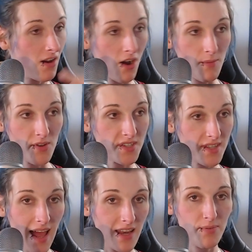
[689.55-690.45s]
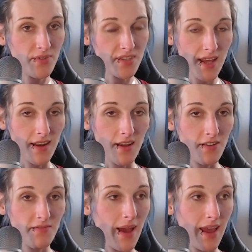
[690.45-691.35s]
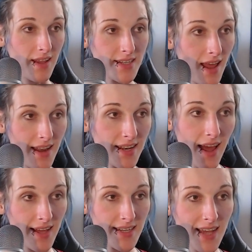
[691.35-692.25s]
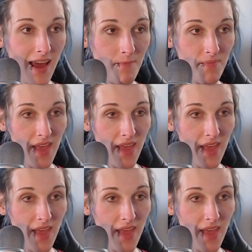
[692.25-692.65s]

almost 90% of my entire time.